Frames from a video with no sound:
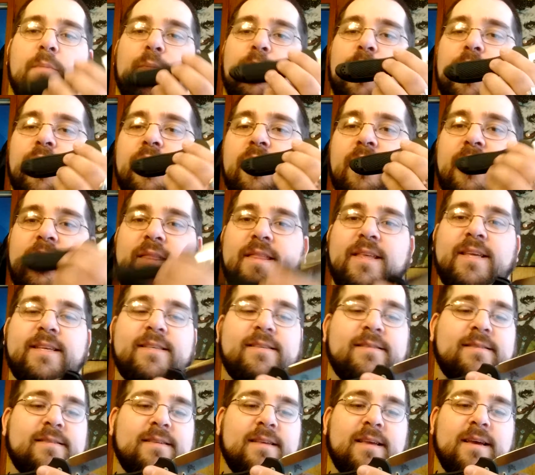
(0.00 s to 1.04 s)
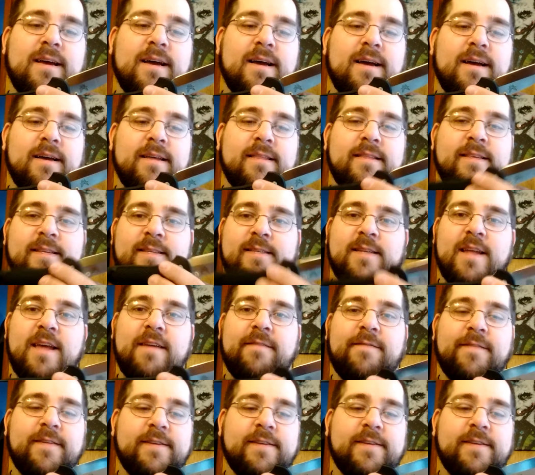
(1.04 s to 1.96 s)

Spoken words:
but this knife